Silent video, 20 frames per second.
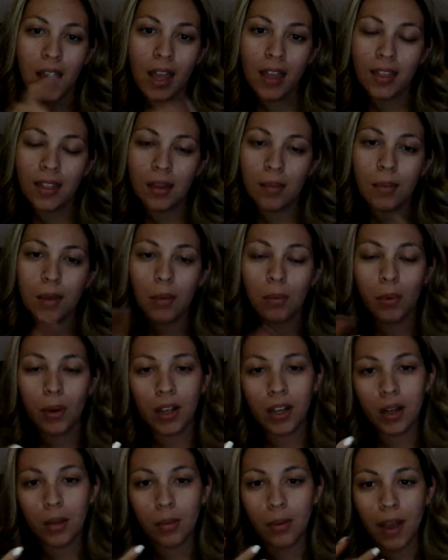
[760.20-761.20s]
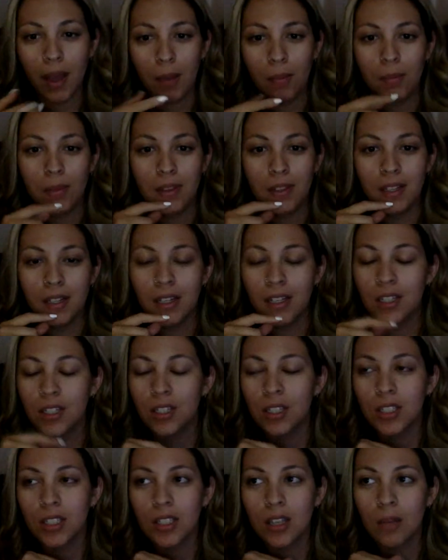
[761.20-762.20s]
And then my breakup happened and I
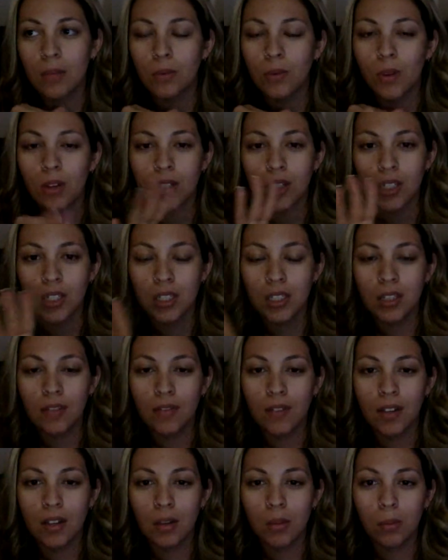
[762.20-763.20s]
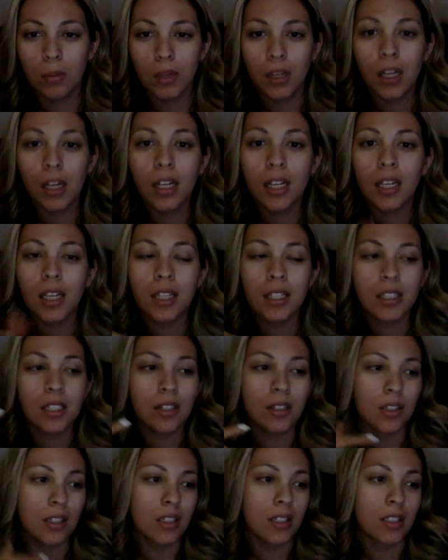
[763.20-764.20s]
just stopped watching TV completely
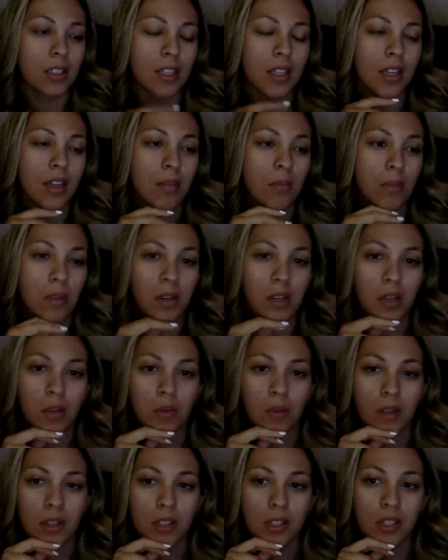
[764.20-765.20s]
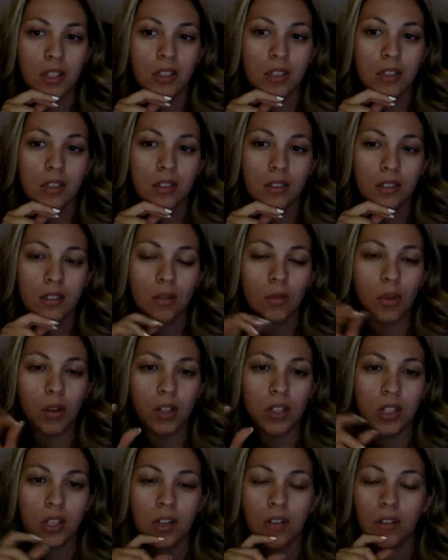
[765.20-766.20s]
until this day I barely watch. I
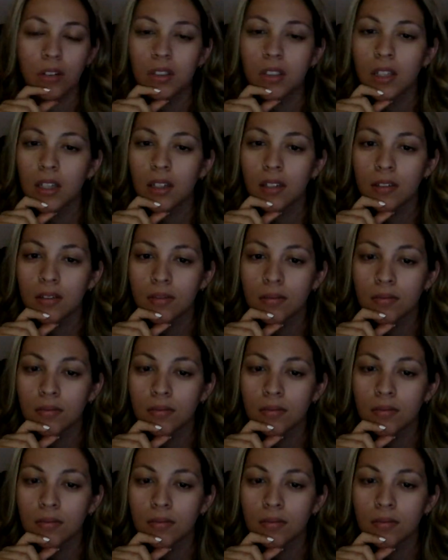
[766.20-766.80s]
watch here and there.